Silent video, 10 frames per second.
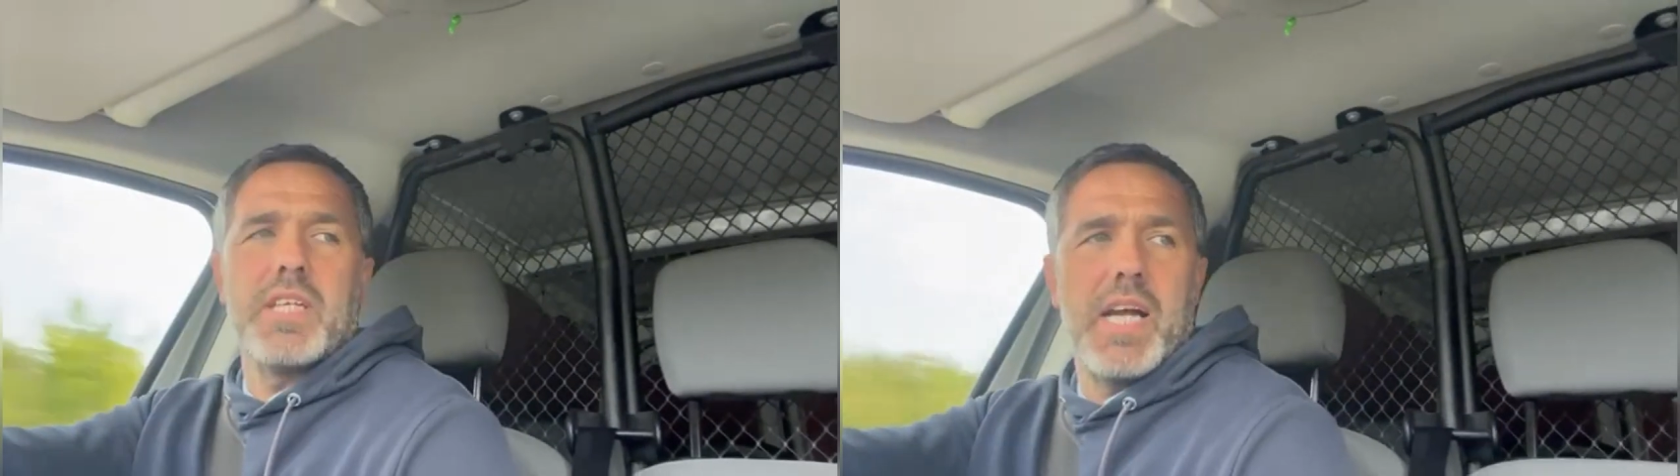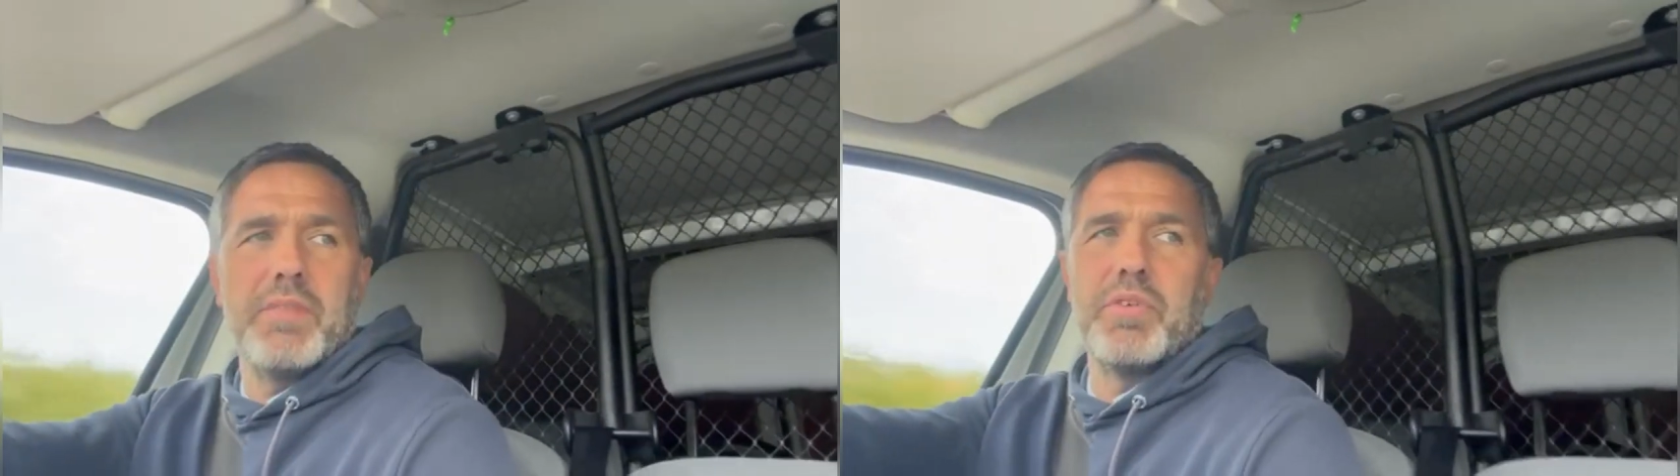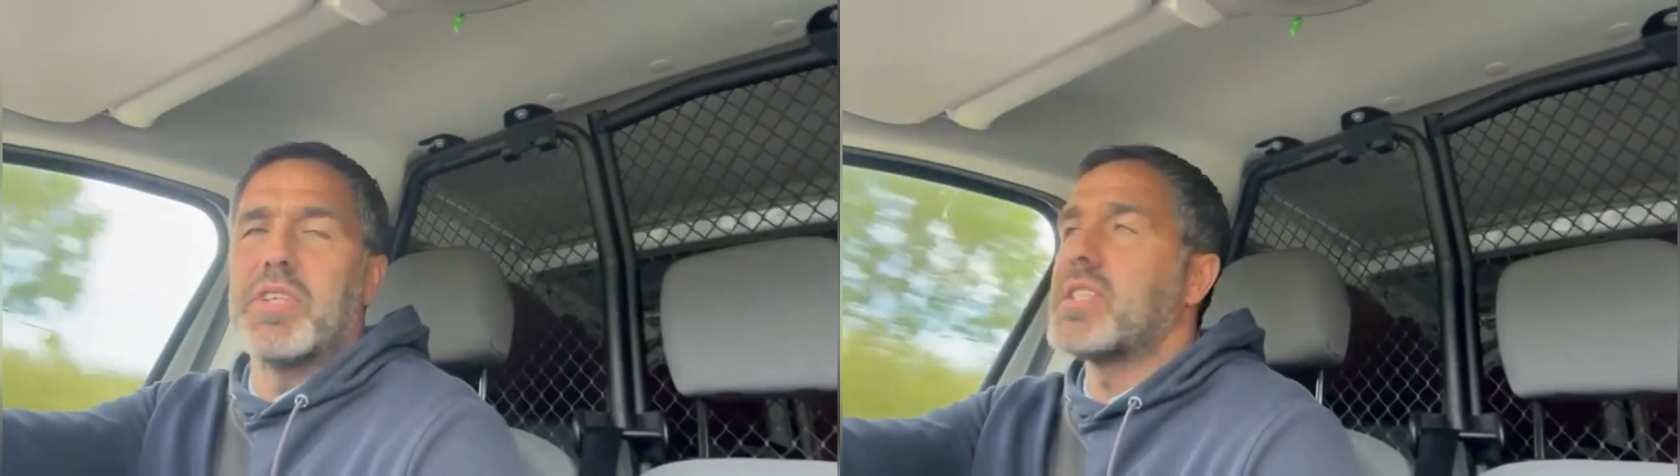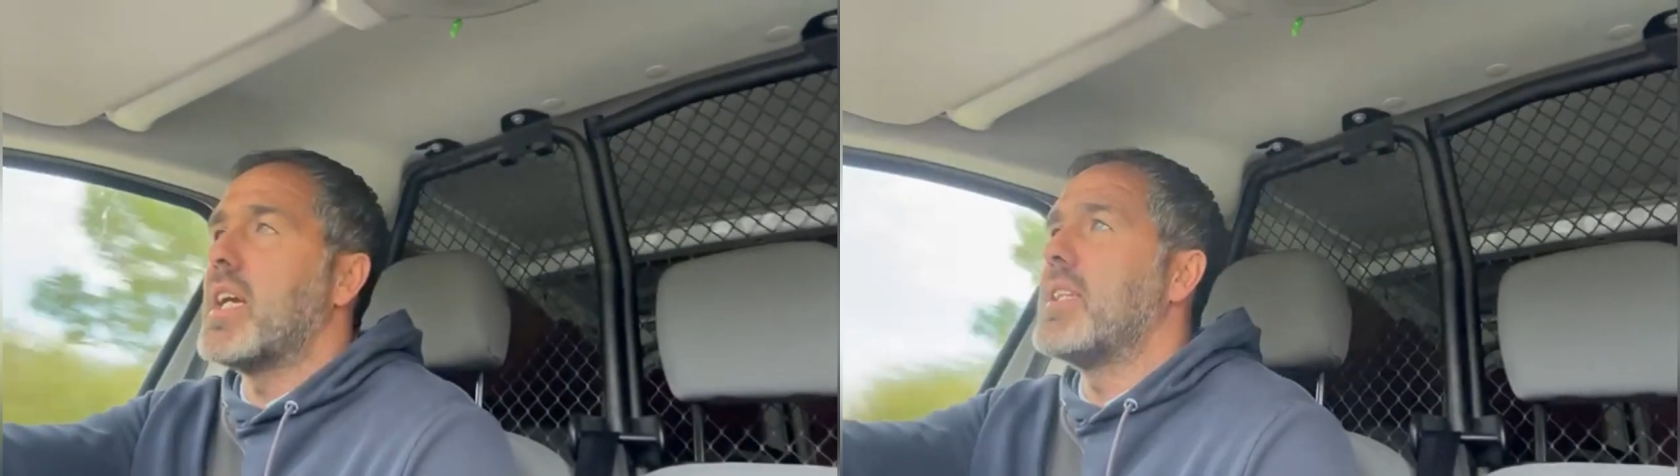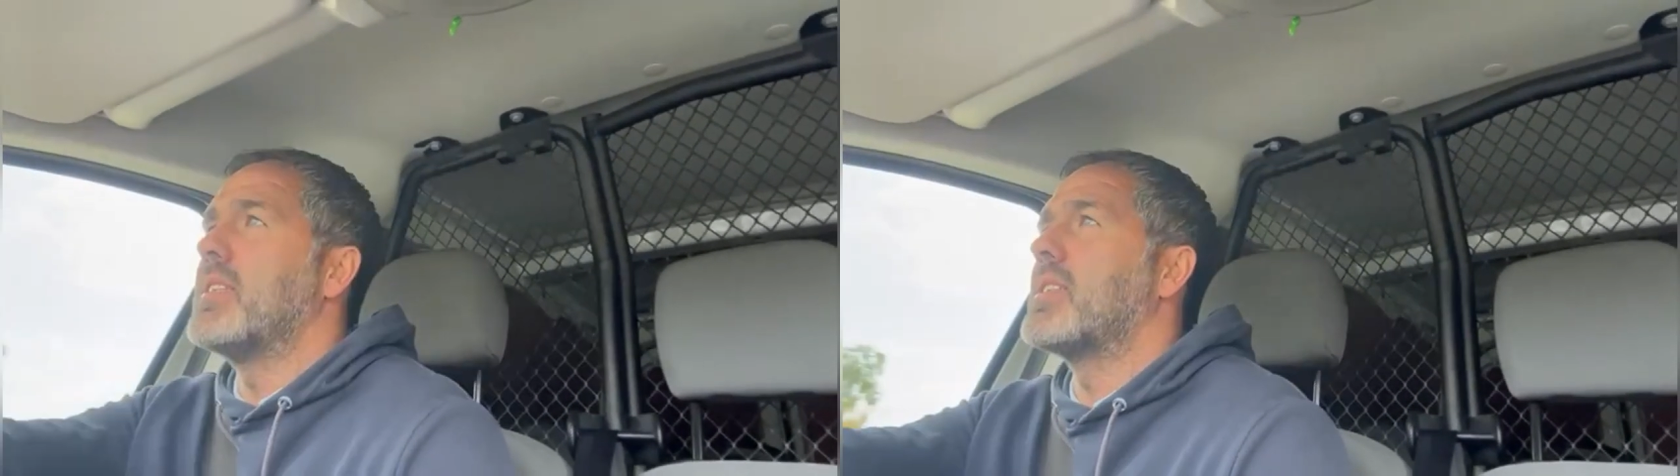Cardiff under
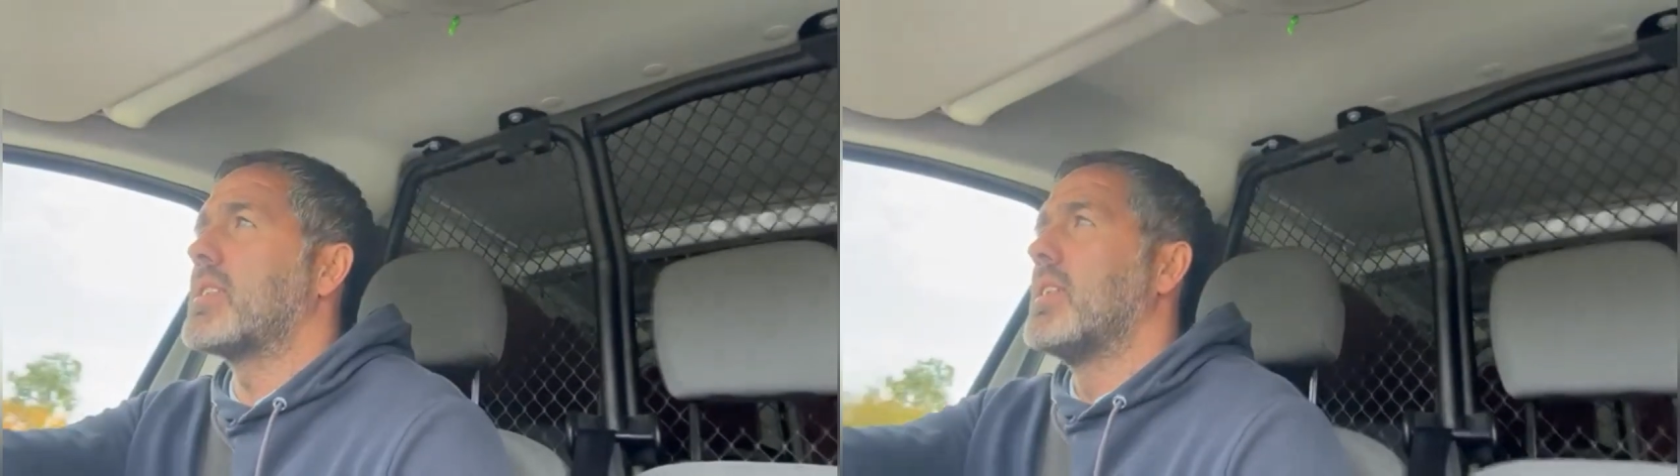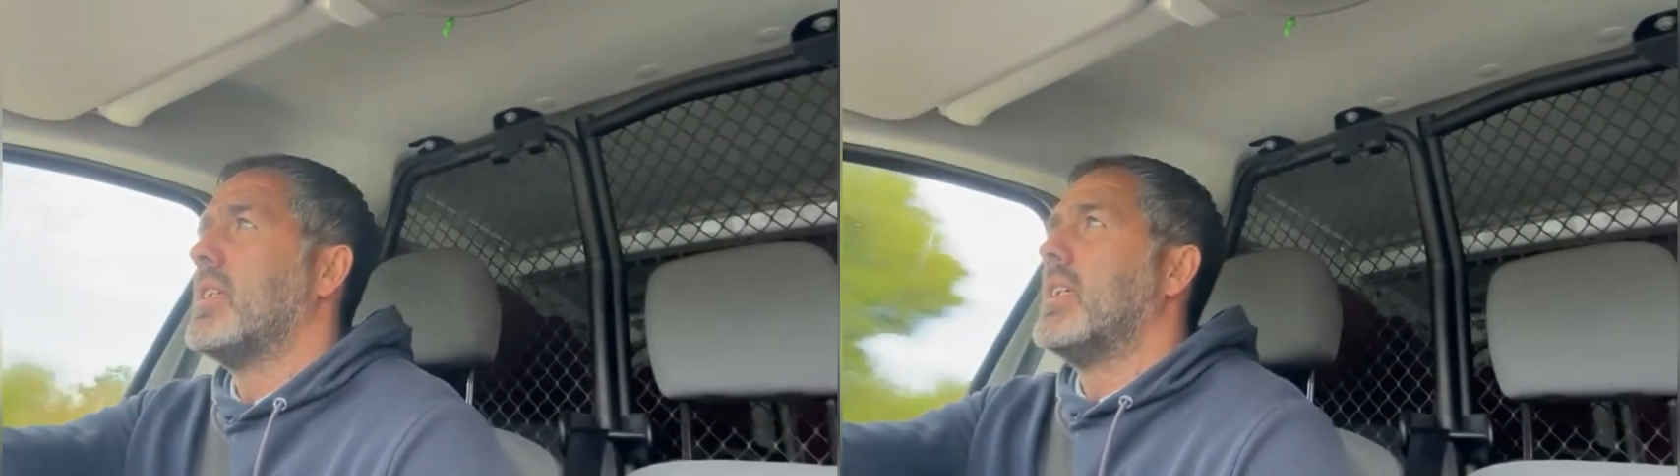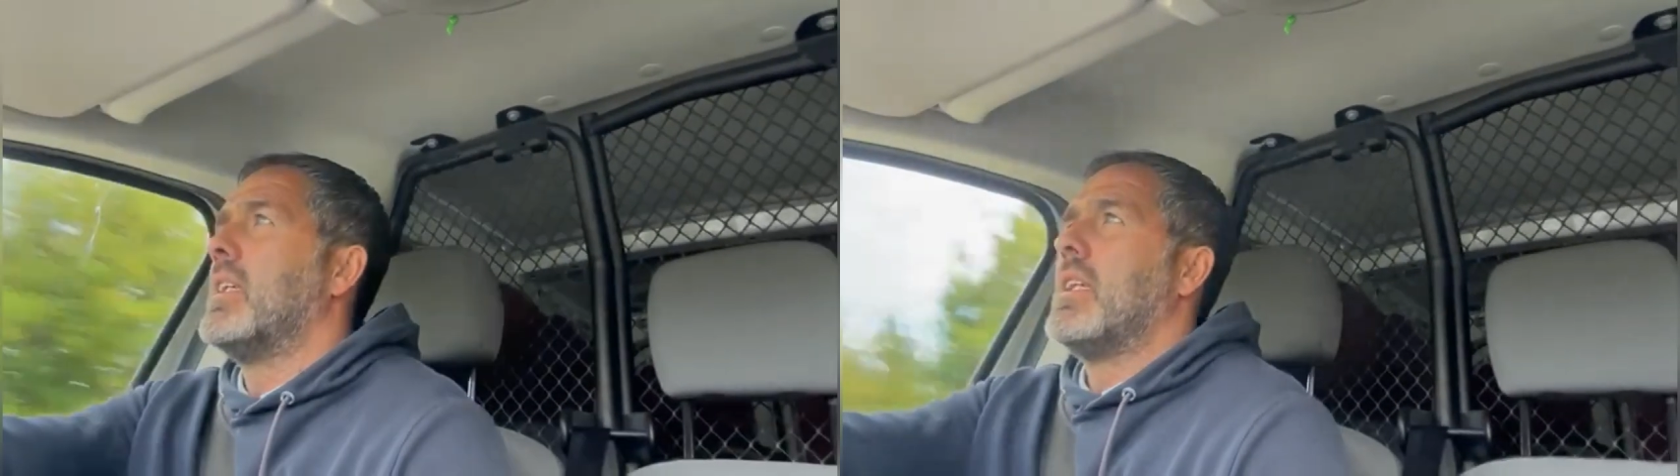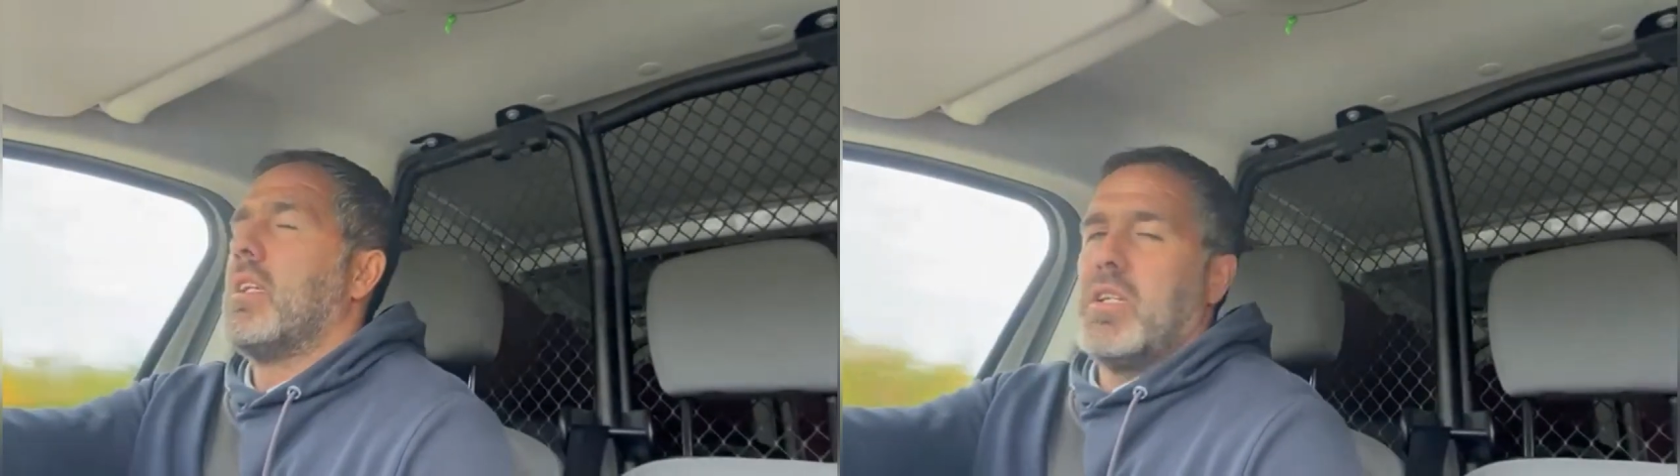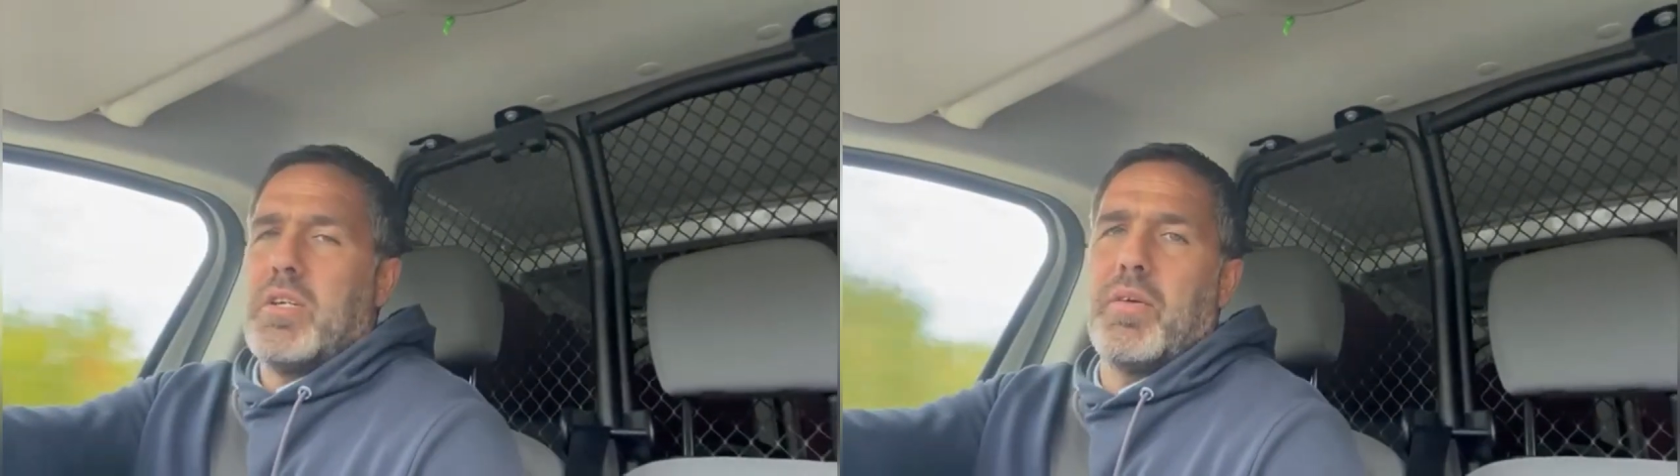10s.
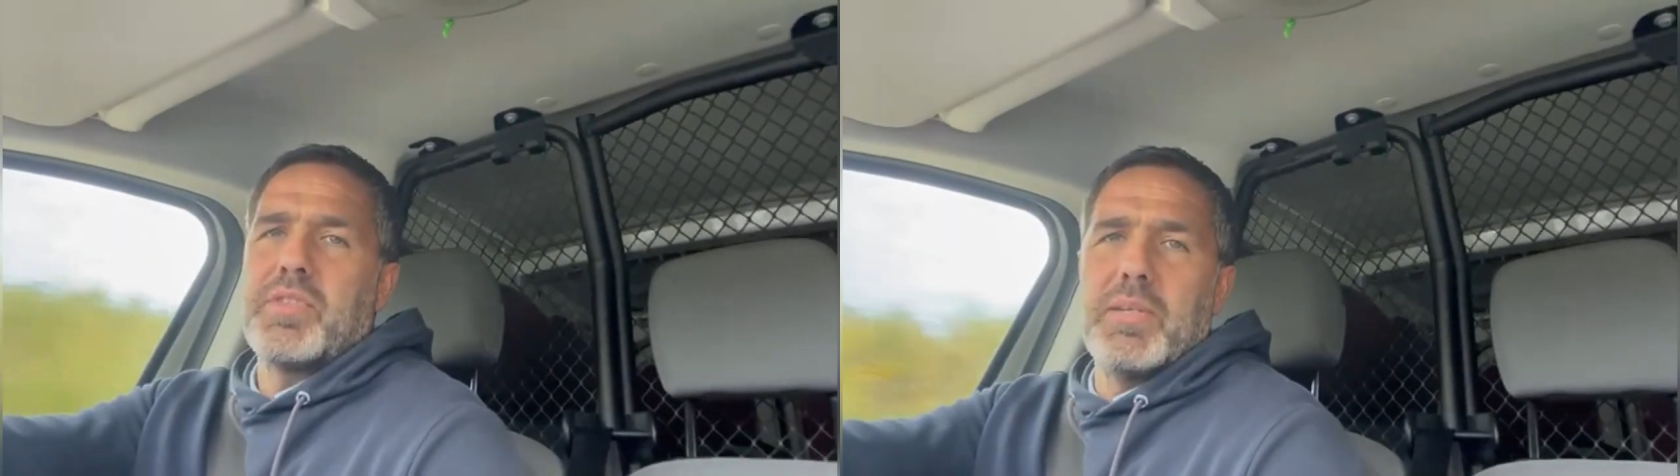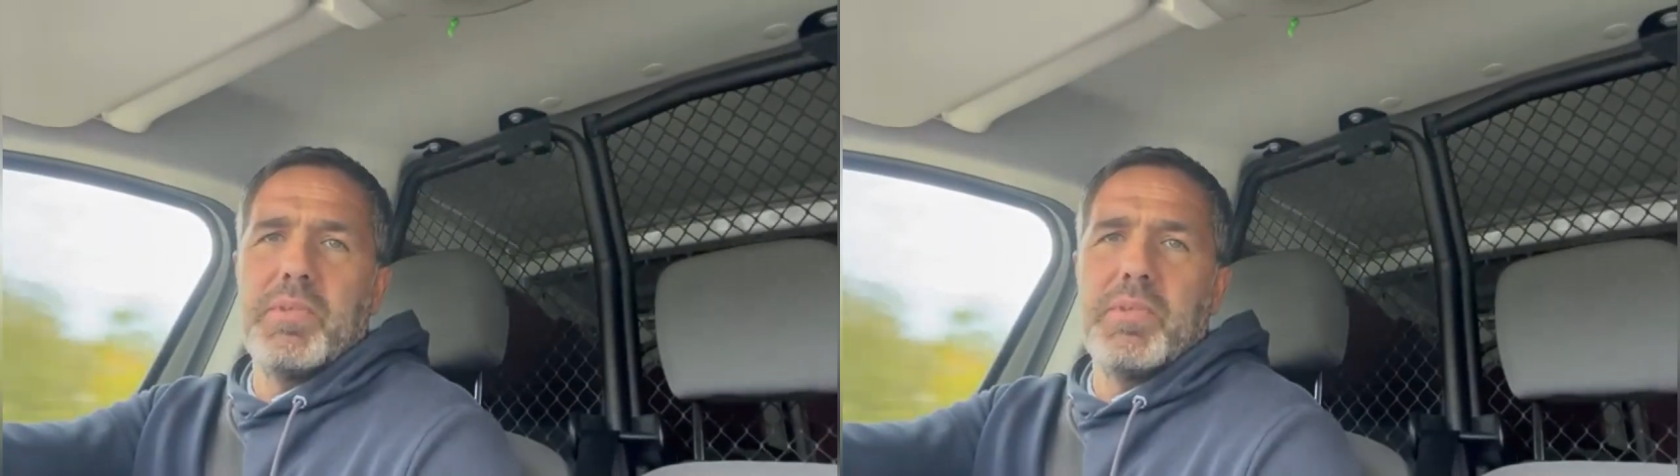Obviously